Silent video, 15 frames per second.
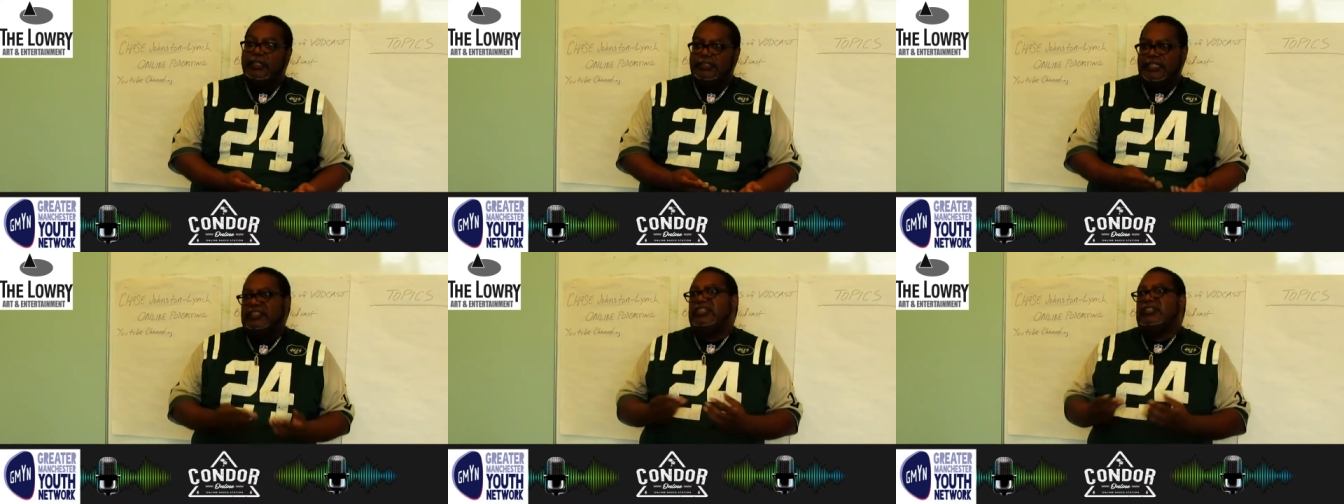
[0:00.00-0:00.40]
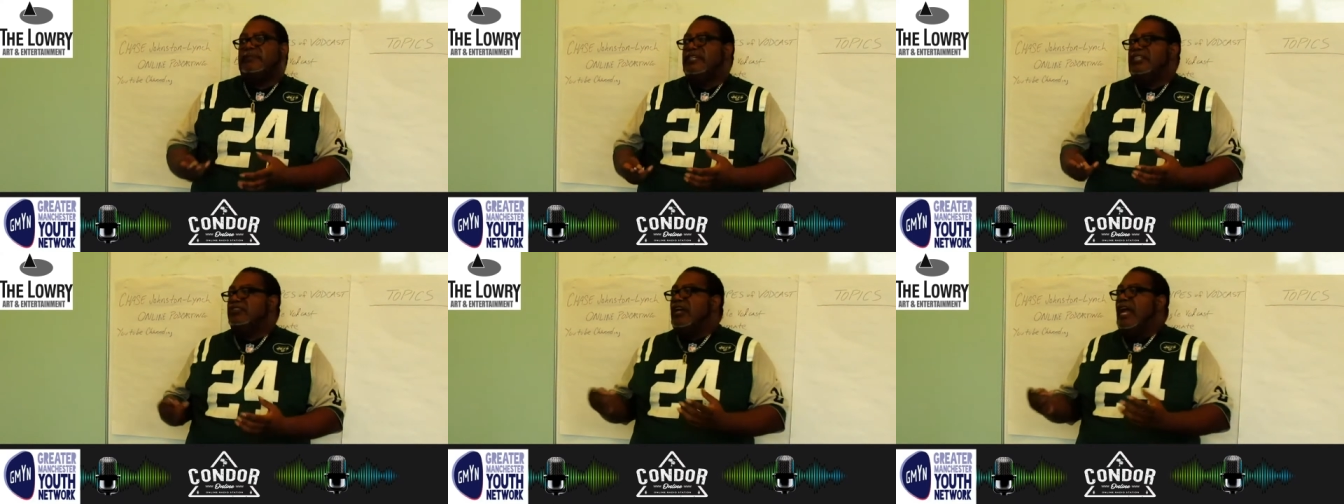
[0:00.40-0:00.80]
That just
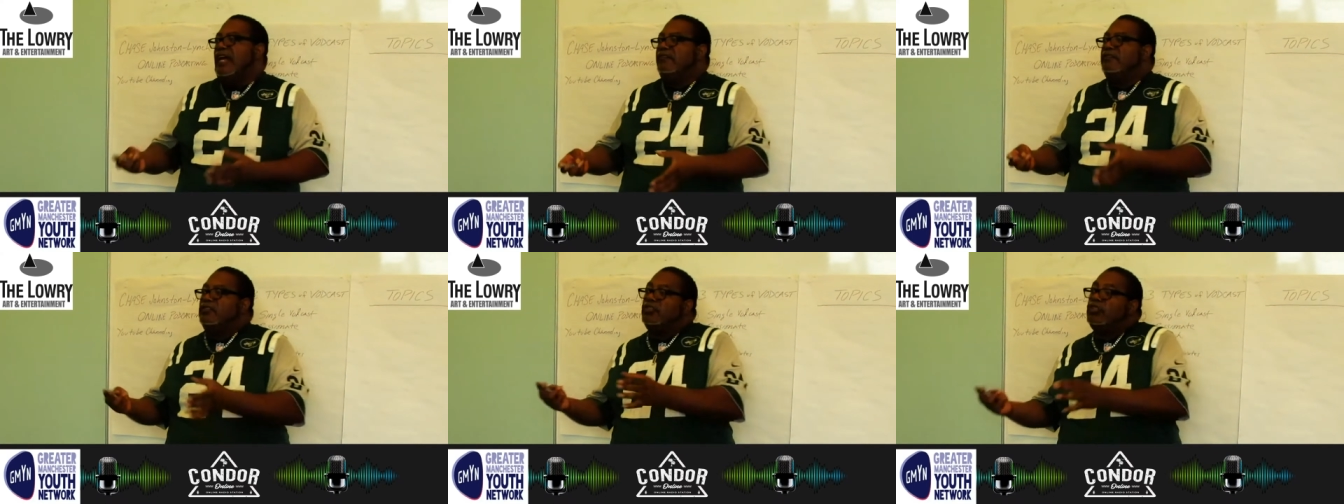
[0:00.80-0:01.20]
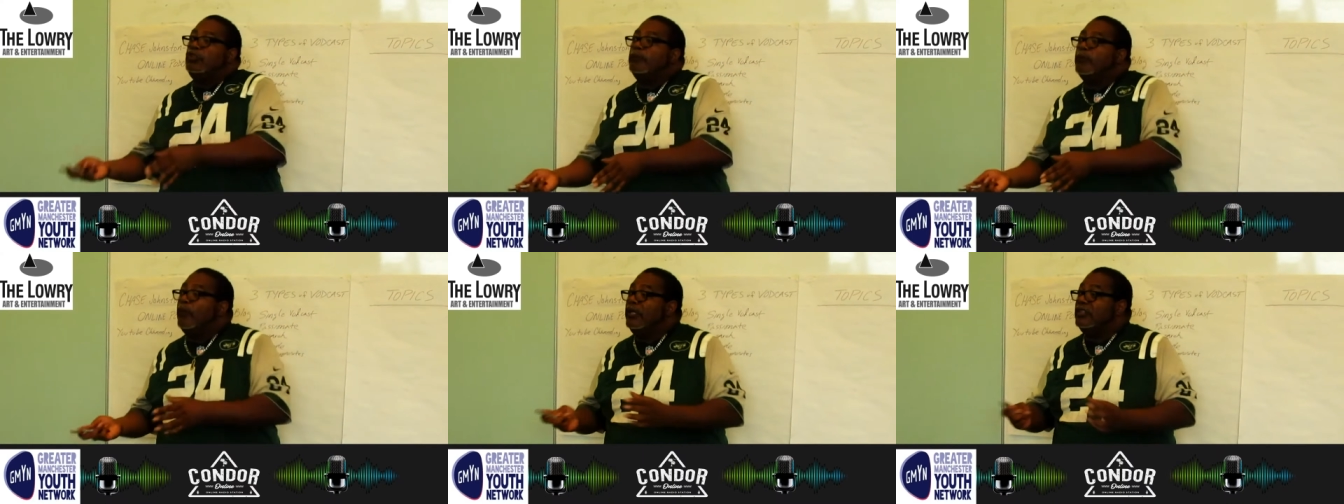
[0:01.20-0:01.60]
means you have
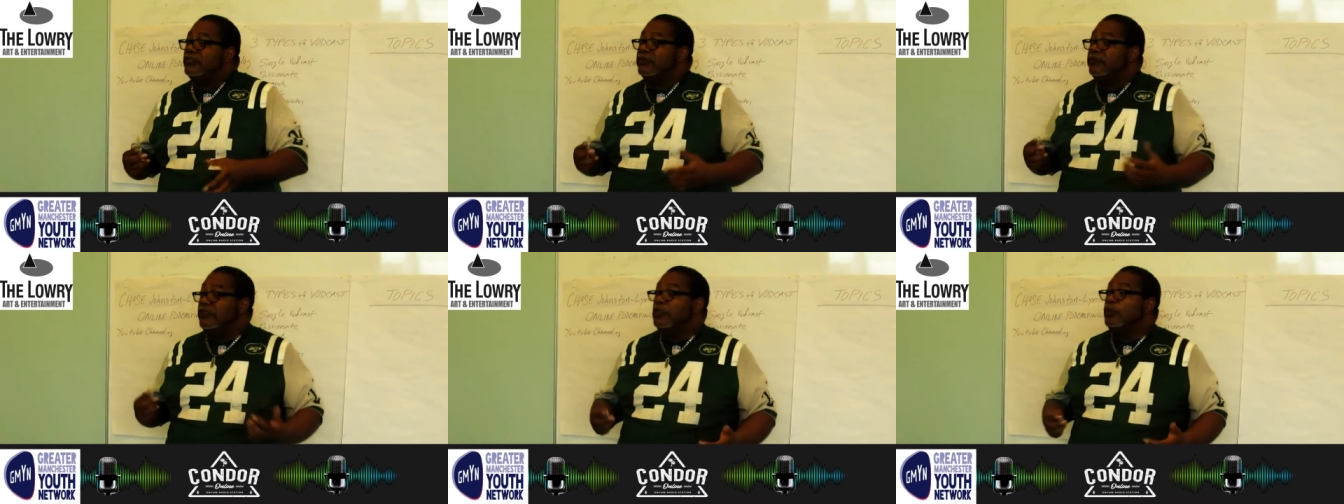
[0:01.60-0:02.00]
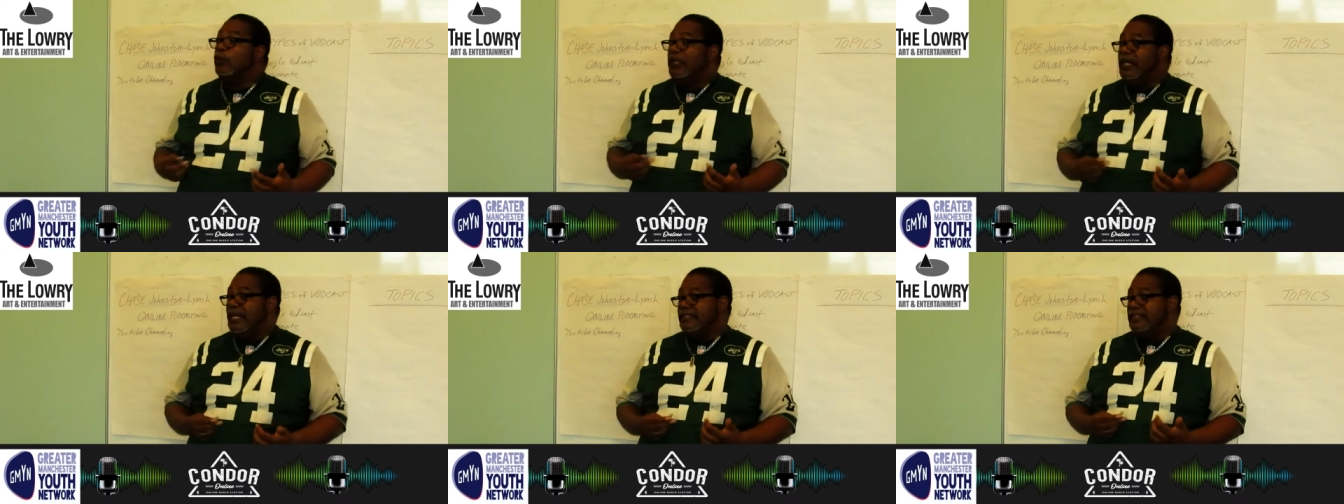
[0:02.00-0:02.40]
two points of view
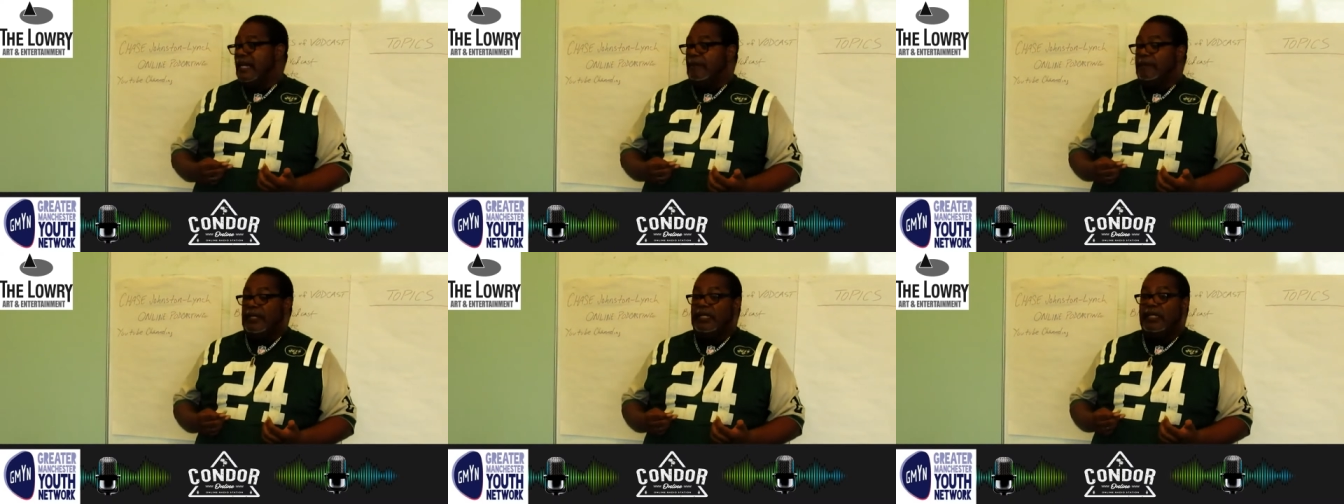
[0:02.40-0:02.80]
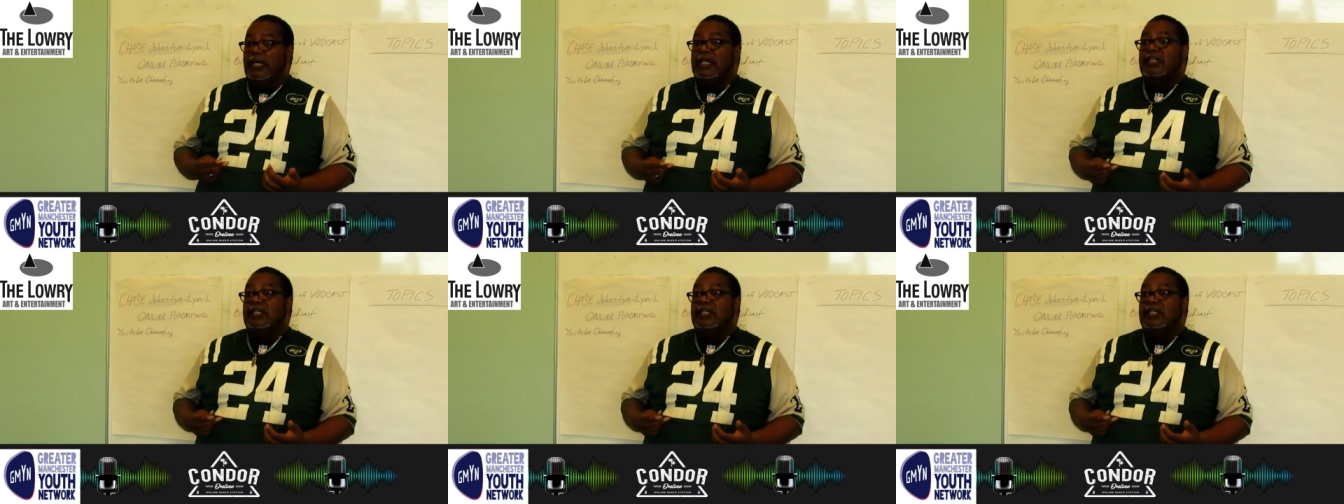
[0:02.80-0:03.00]
on that topic.